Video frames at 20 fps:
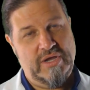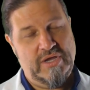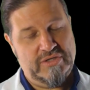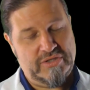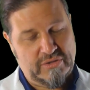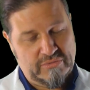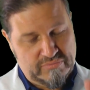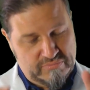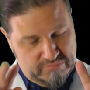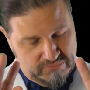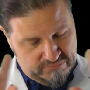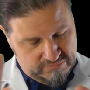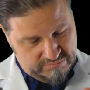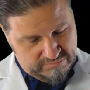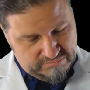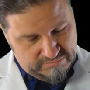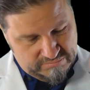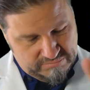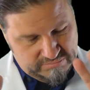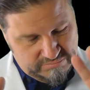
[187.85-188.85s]
So,
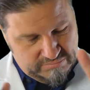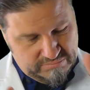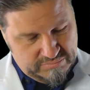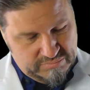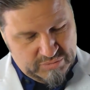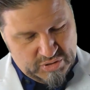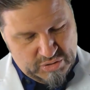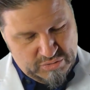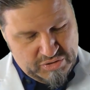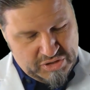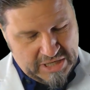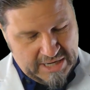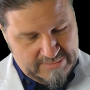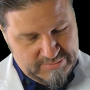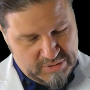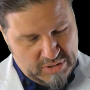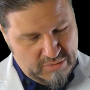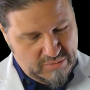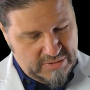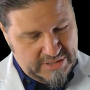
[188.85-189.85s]
two
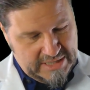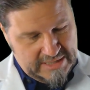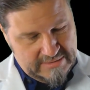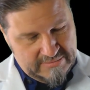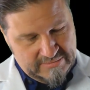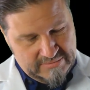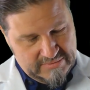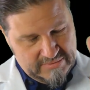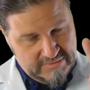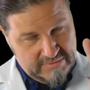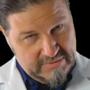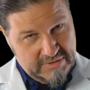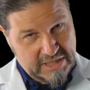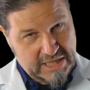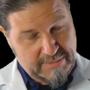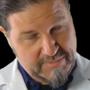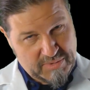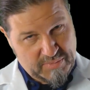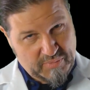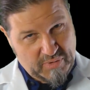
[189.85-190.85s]
jobs only:
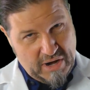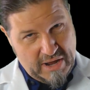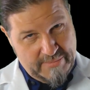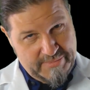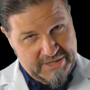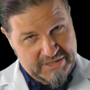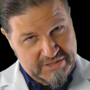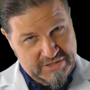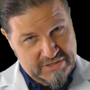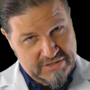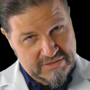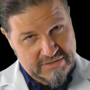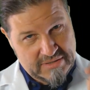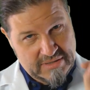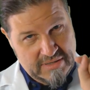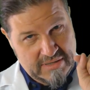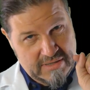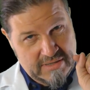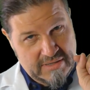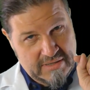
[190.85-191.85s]
keep the promise,
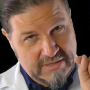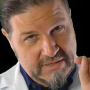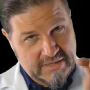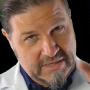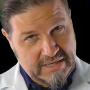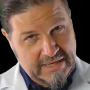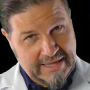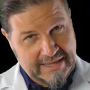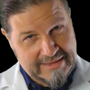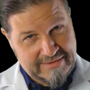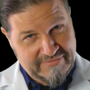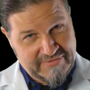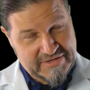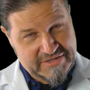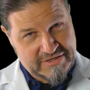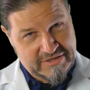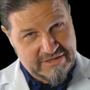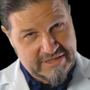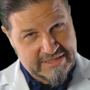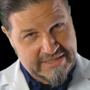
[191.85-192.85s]
get the
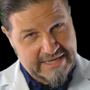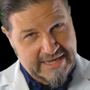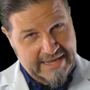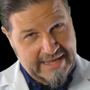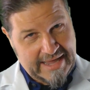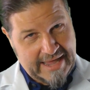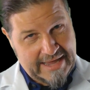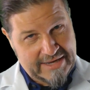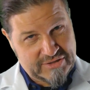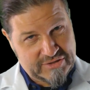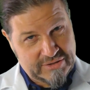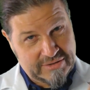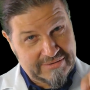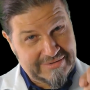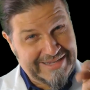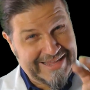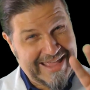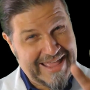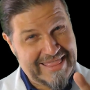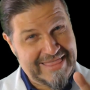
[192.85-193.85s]
visitor to take action,
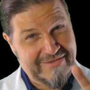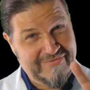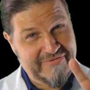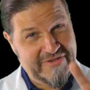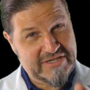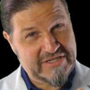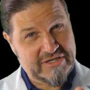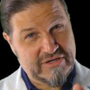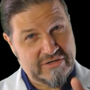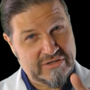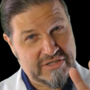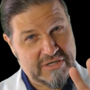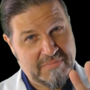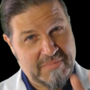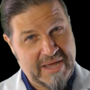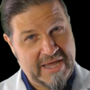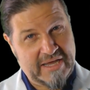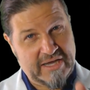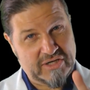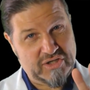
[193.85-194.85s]
get the visitor to
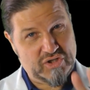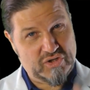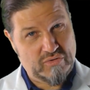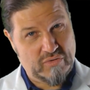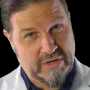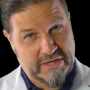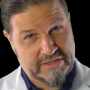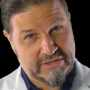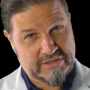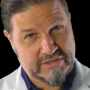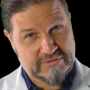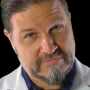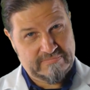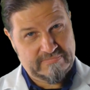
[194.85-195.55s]
make a choice.